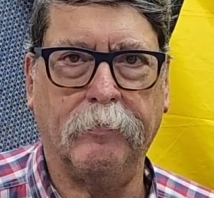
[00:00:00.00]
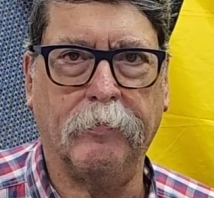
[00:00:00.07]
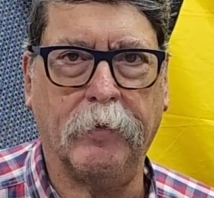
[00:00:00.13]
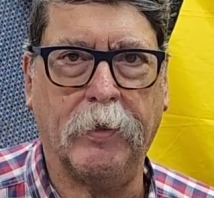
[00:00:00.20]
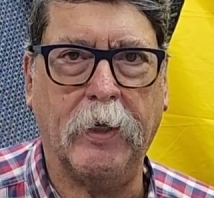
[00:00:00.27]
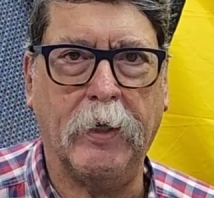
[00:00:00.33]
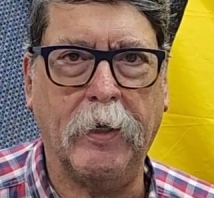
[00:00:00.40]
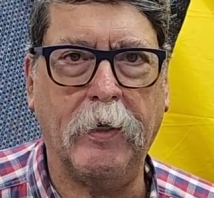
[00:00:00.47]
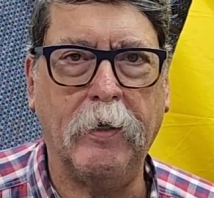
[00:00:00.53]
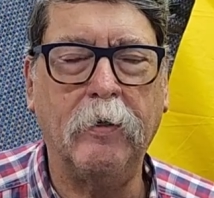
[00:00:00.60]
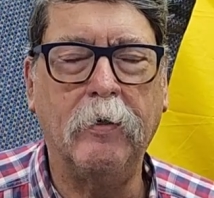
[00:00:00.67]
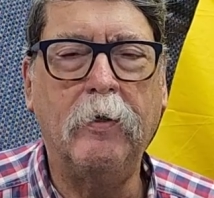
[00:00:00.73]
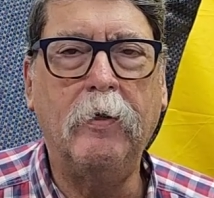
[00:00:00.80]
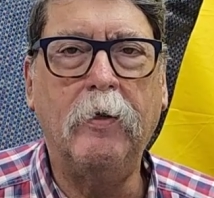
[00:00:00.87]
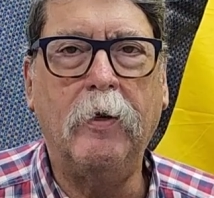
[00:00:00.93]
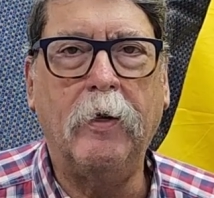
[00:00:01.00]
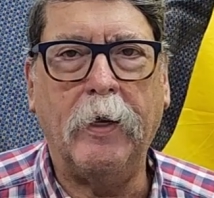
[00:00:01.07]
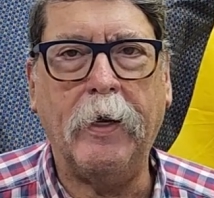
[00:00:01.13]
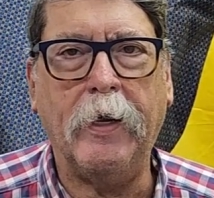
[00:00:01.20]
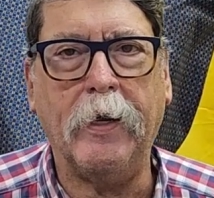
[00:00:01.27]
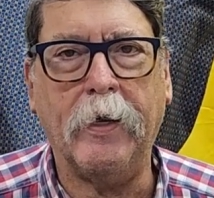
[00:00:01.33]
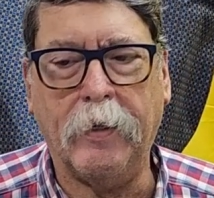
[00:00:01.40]
Okay,
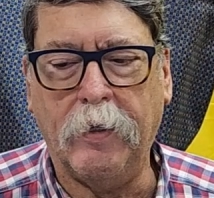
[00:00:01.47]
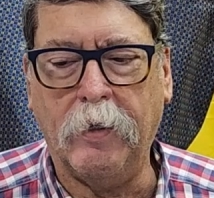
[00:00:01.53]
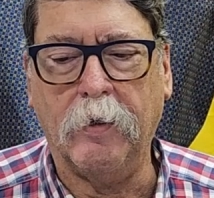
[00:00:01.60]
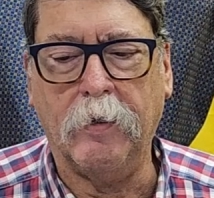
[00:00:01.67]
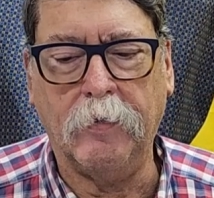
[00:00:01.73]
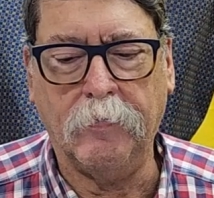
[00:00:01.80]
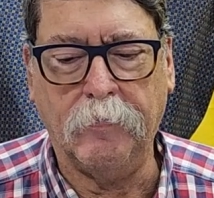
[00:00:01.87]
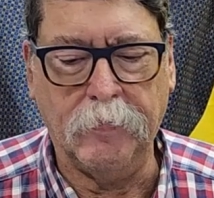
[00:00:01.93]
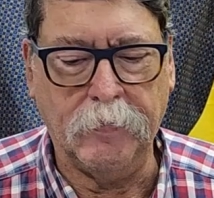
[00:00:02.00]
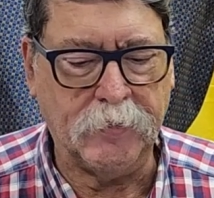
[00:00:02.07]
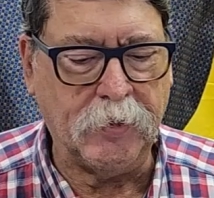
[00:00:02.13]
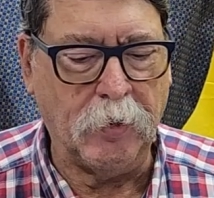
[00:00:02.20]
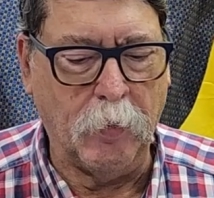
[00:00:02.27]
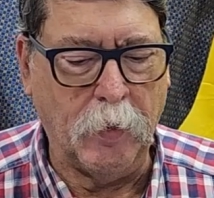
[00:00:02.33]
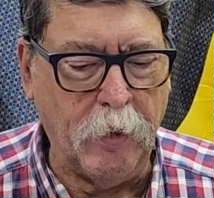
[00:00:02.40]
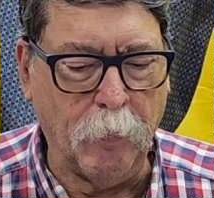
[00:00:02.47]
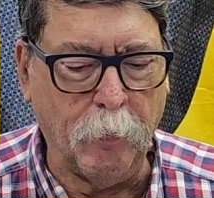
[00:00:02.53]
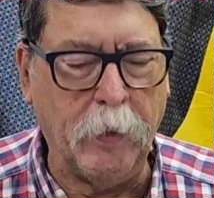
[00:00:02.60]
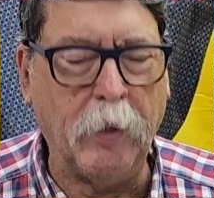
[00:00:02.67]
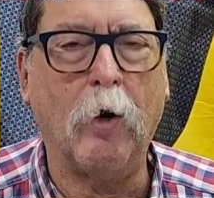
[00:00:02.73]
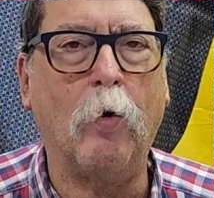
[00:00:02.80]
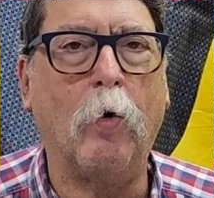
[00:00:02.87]
and so here
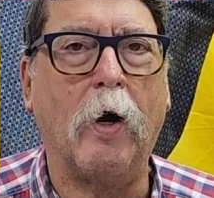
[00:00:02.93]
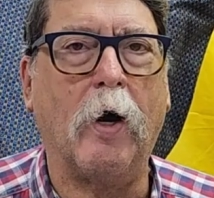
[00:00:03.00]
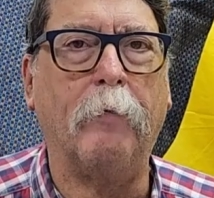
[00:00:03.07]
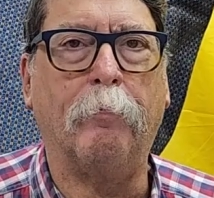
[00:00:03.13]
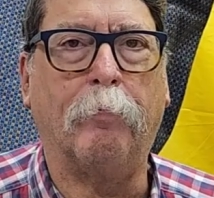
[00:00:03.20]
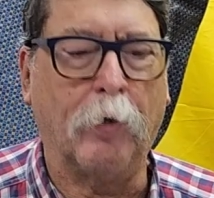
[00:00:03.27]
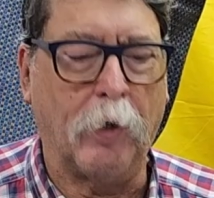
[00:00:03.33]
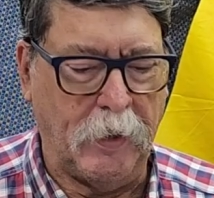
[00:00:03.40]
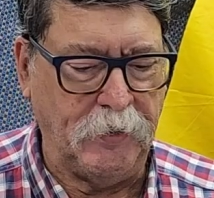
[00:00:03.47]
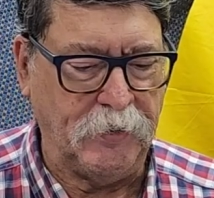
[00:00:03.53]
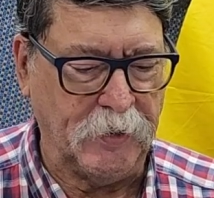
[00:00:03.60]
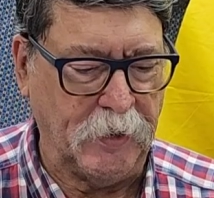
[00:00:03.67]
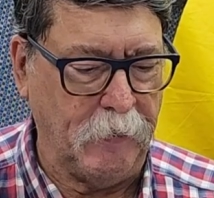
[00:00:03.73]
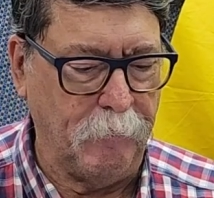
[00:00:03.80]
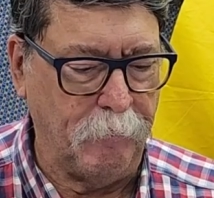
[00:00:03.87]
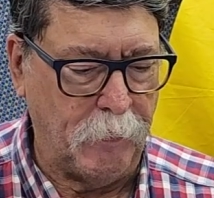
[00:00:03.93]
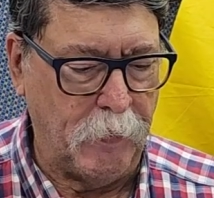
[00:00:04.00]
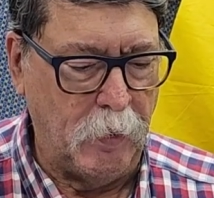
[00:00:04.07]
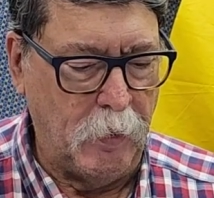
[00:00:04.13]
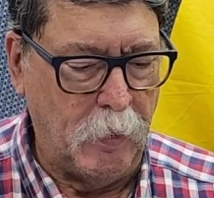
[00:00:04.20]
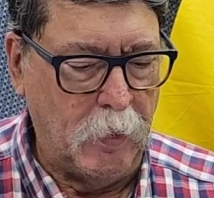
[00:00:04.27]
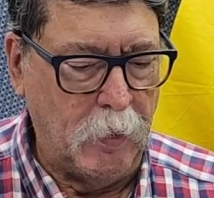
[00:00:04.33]
we go on pricing.
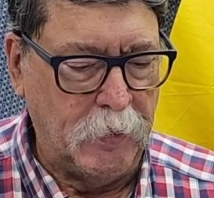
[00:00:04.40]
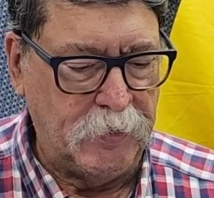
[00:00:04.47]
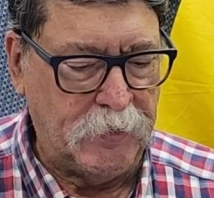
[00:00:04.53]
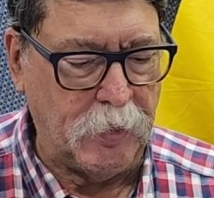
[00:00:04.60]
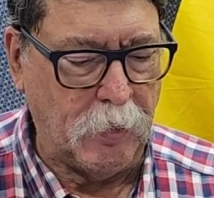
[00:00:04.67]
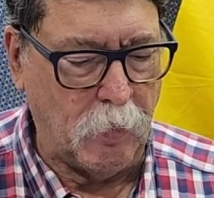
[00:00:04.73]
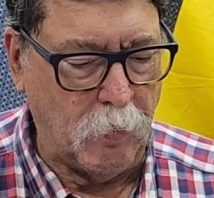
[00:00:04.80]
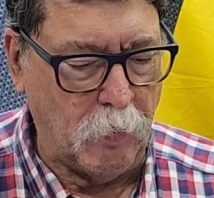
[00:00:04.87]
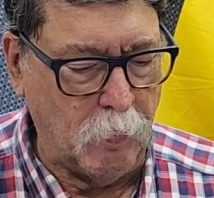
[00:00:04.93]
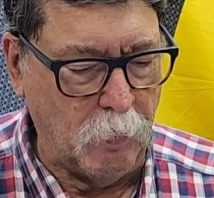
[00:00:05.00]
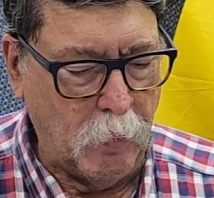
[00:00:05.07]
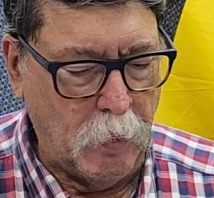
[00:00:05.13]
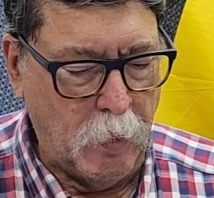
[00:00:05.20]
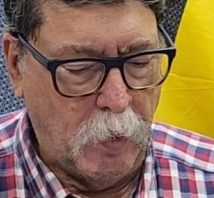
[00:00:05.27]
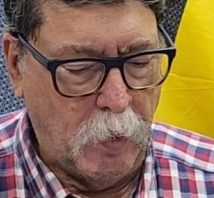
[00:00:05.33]
So